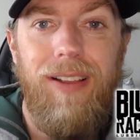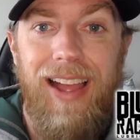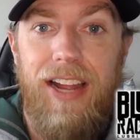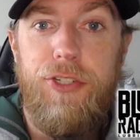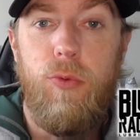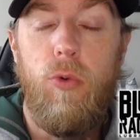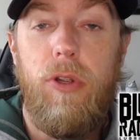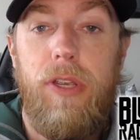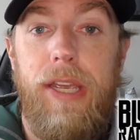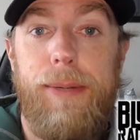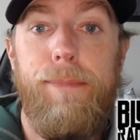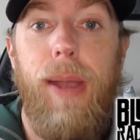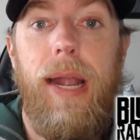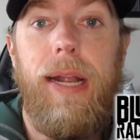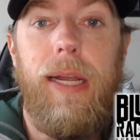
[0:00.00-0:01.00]
Action will
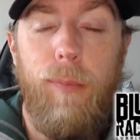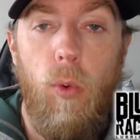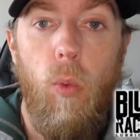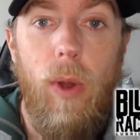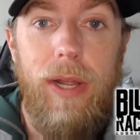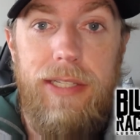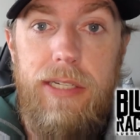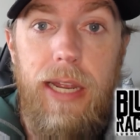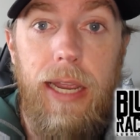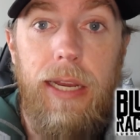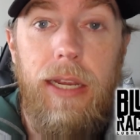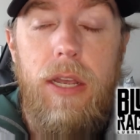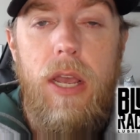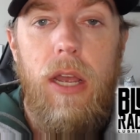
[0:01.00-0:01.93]
kick back up Wednesday